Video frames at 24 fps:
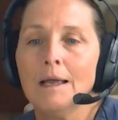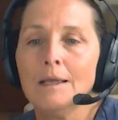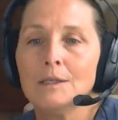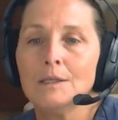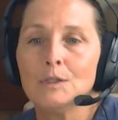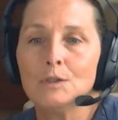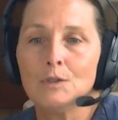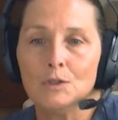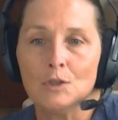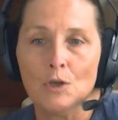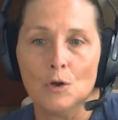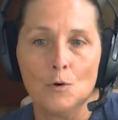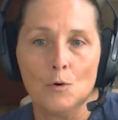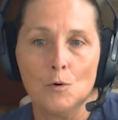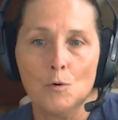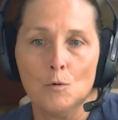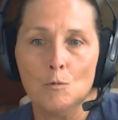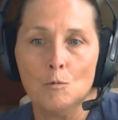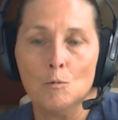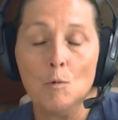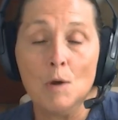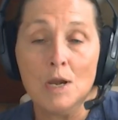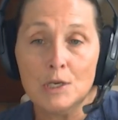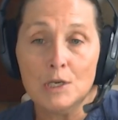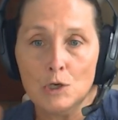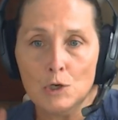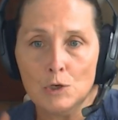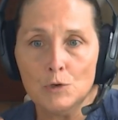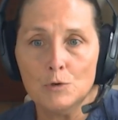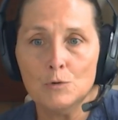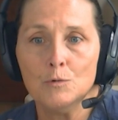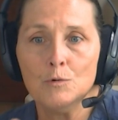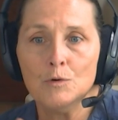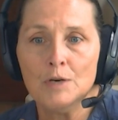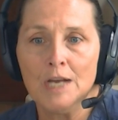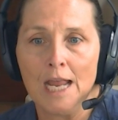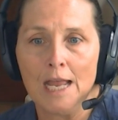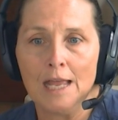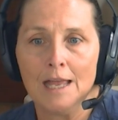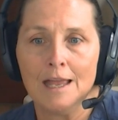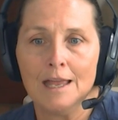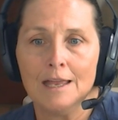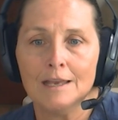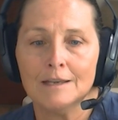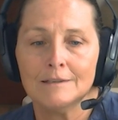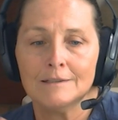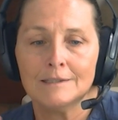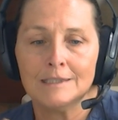So when you
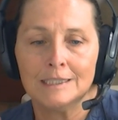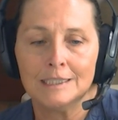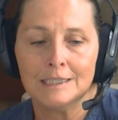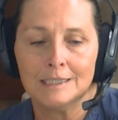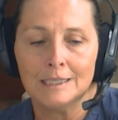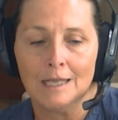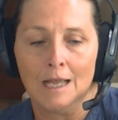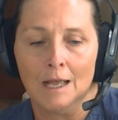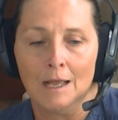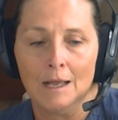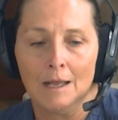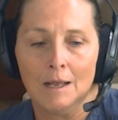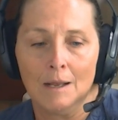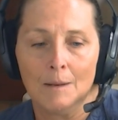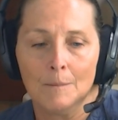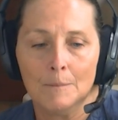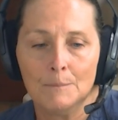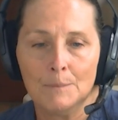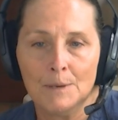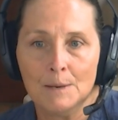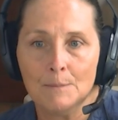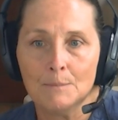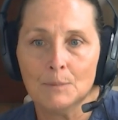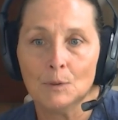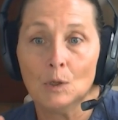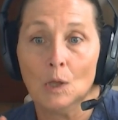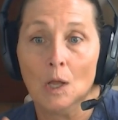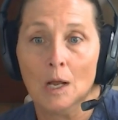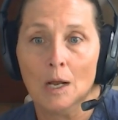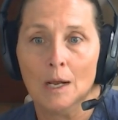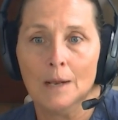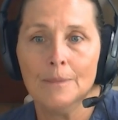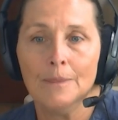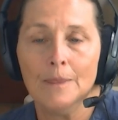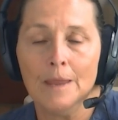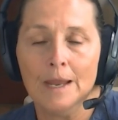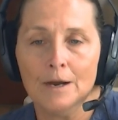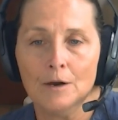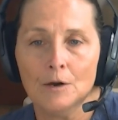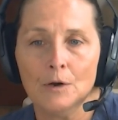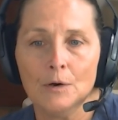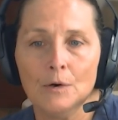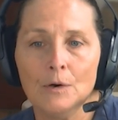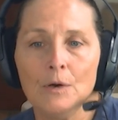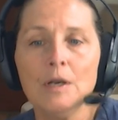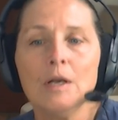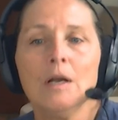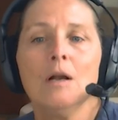get people on
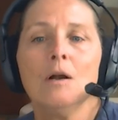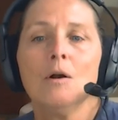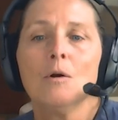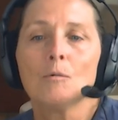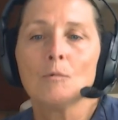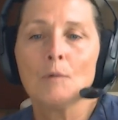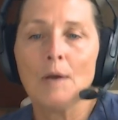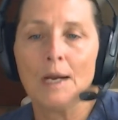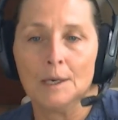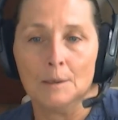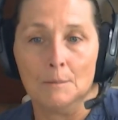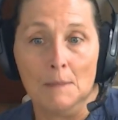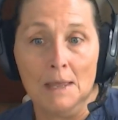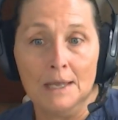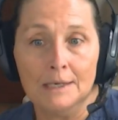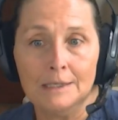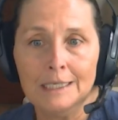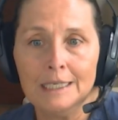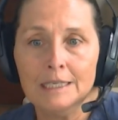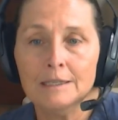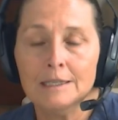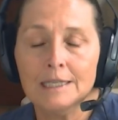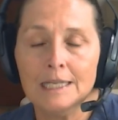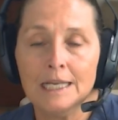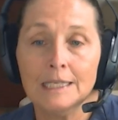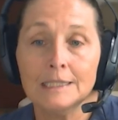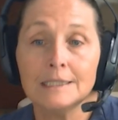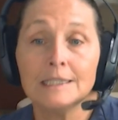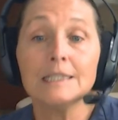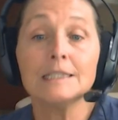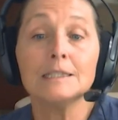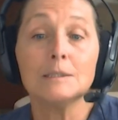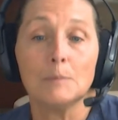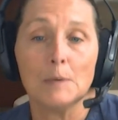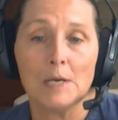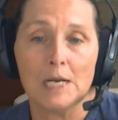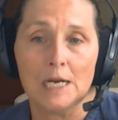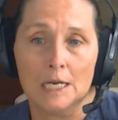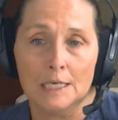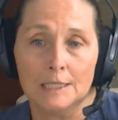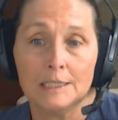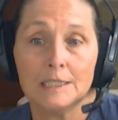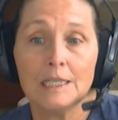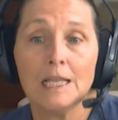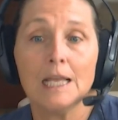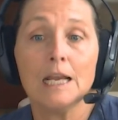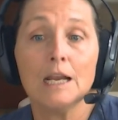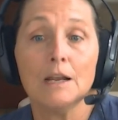there recommending things, it's
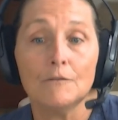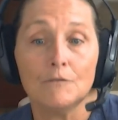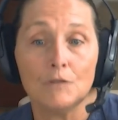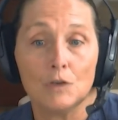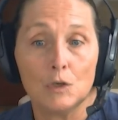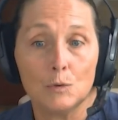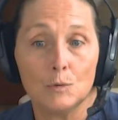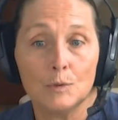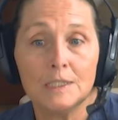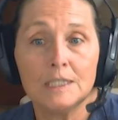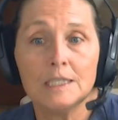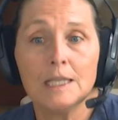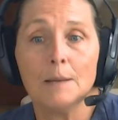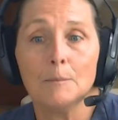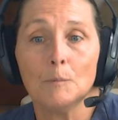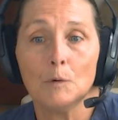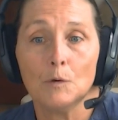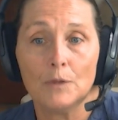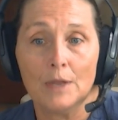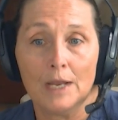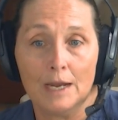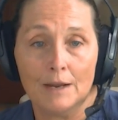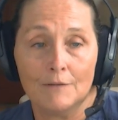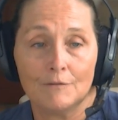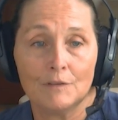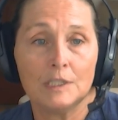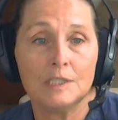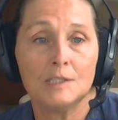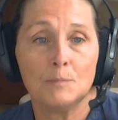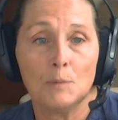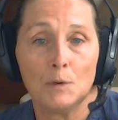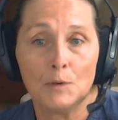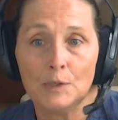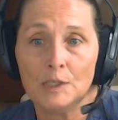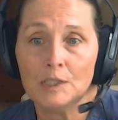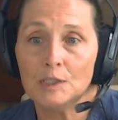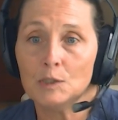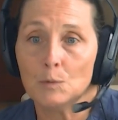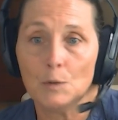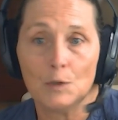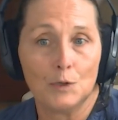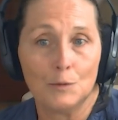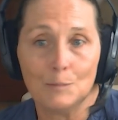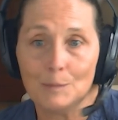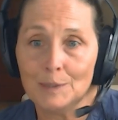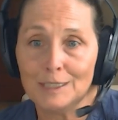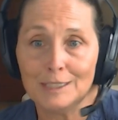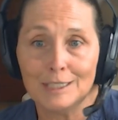because they have used them or they have experience
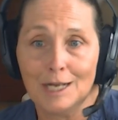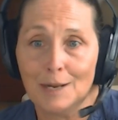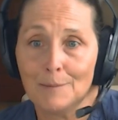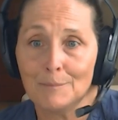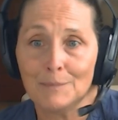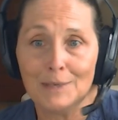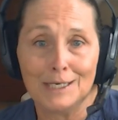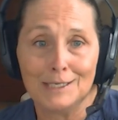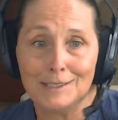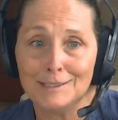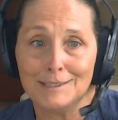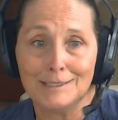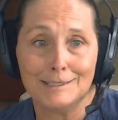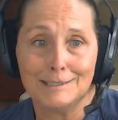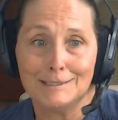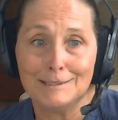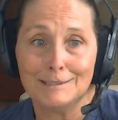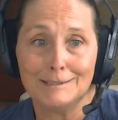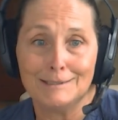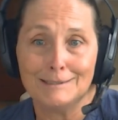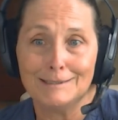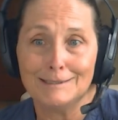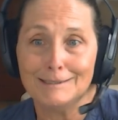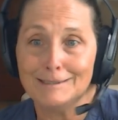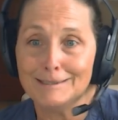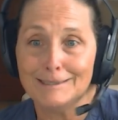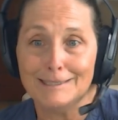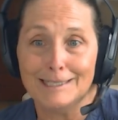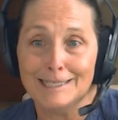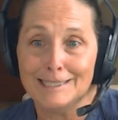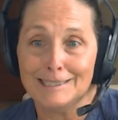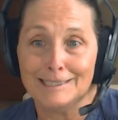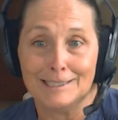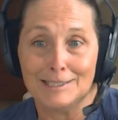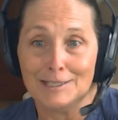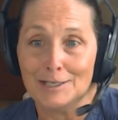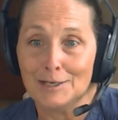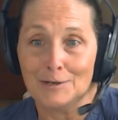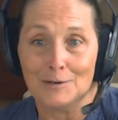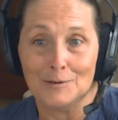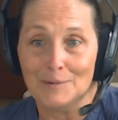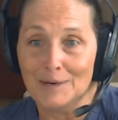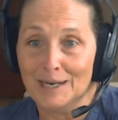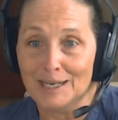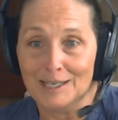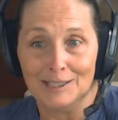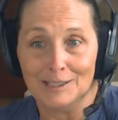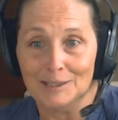with them. It's not because it's the
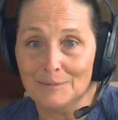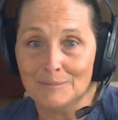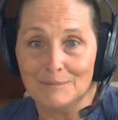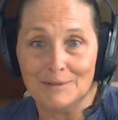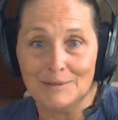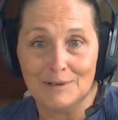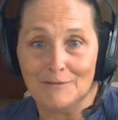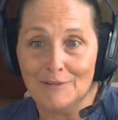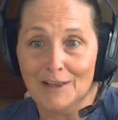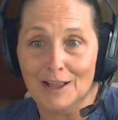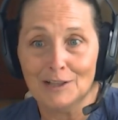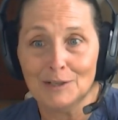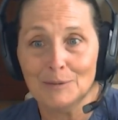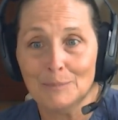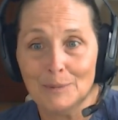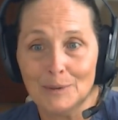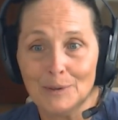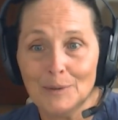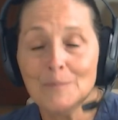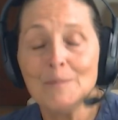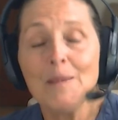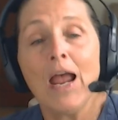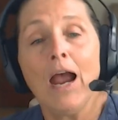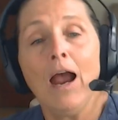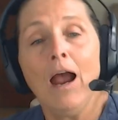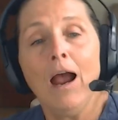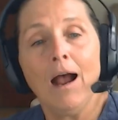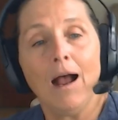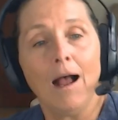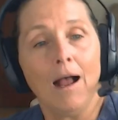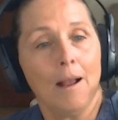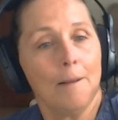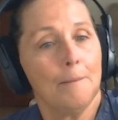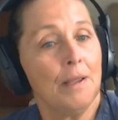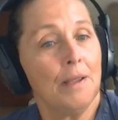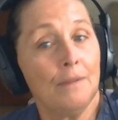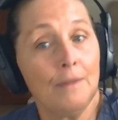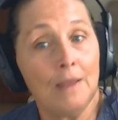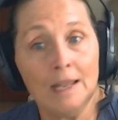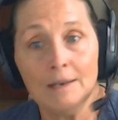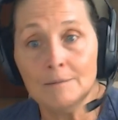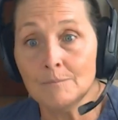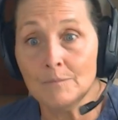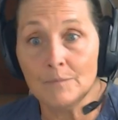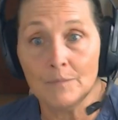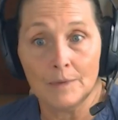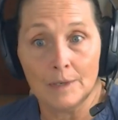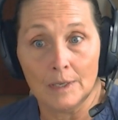curriculum developer.
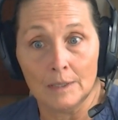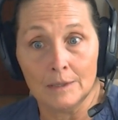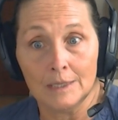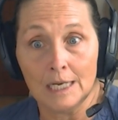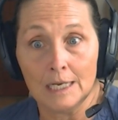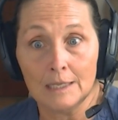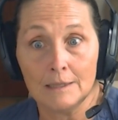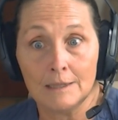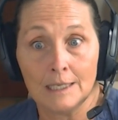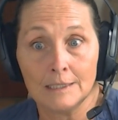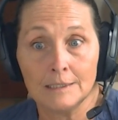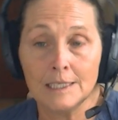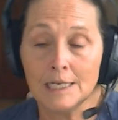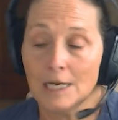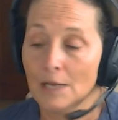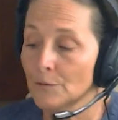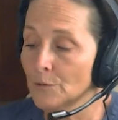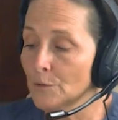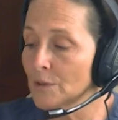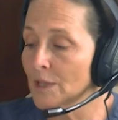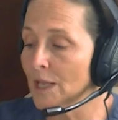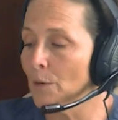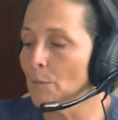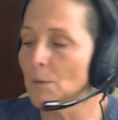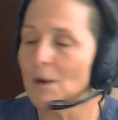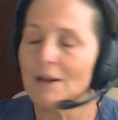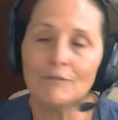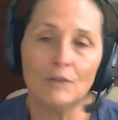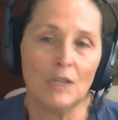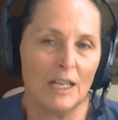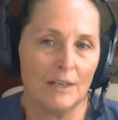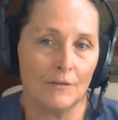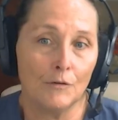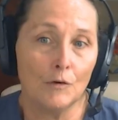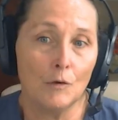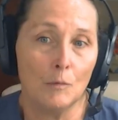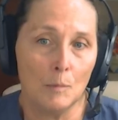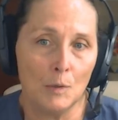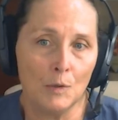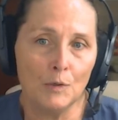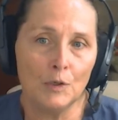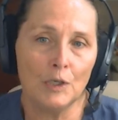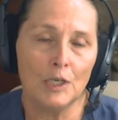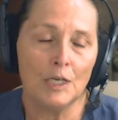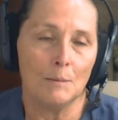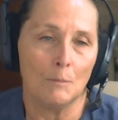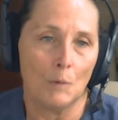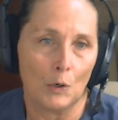That's the other thing. We have a lot of
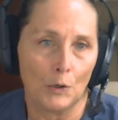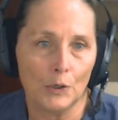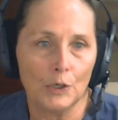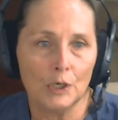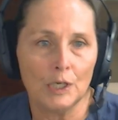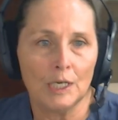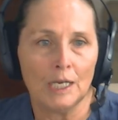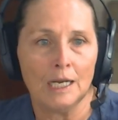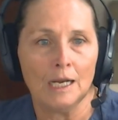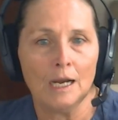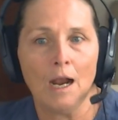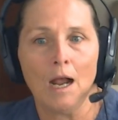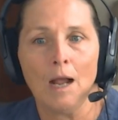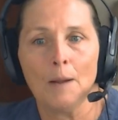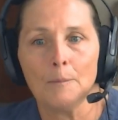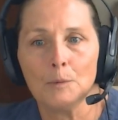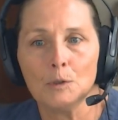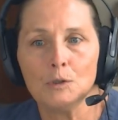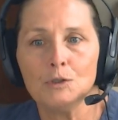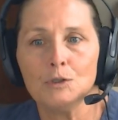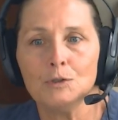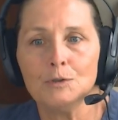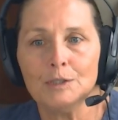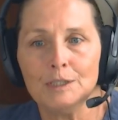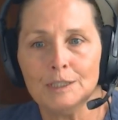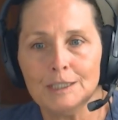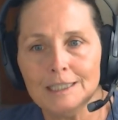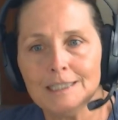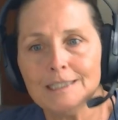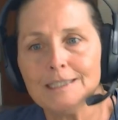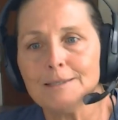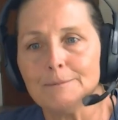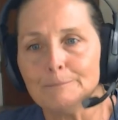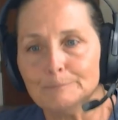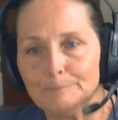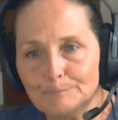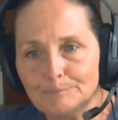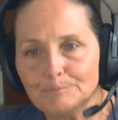community marketing opportunities.